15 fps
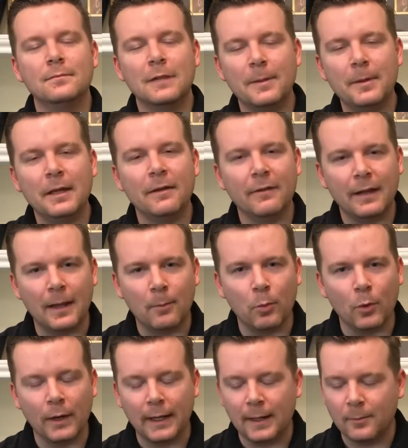Let me give it
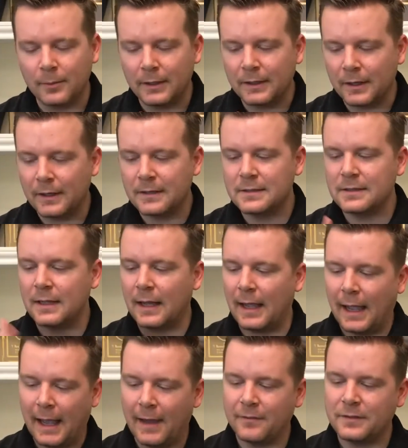8.8 because I
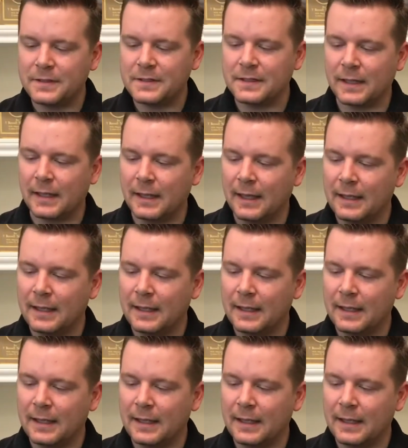have to say,